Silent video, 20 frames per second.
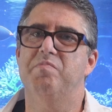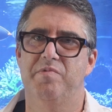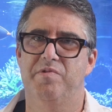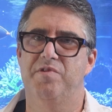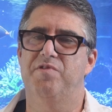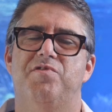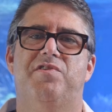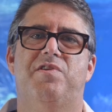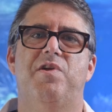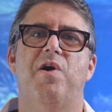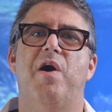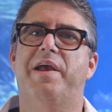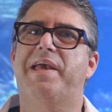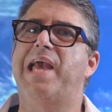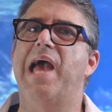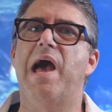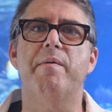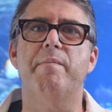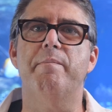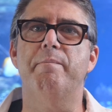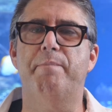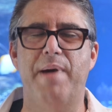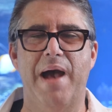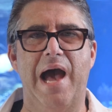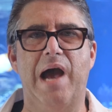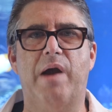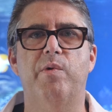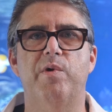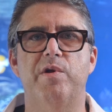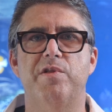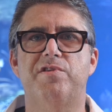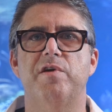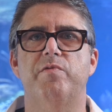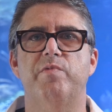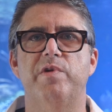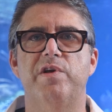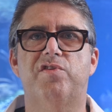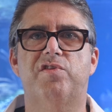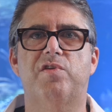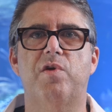start counting backwards
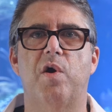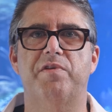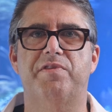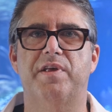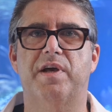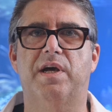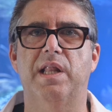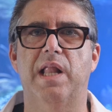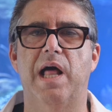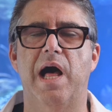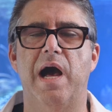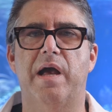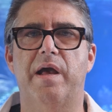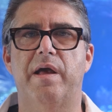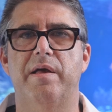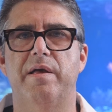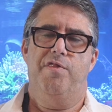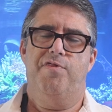and restart the clock.